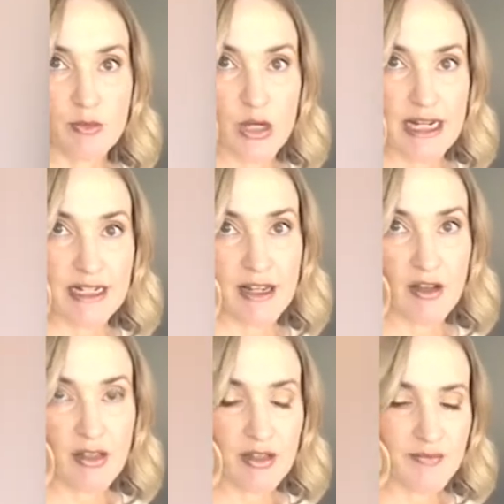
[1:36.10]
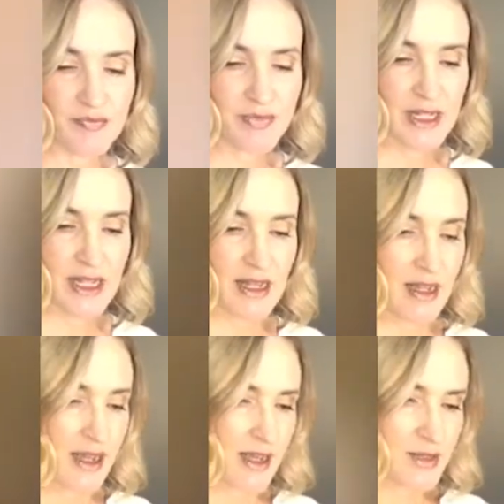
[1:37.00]
brain health.
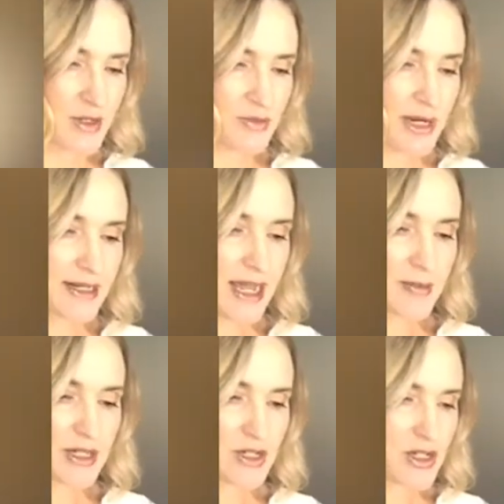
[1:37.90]
So red cabbage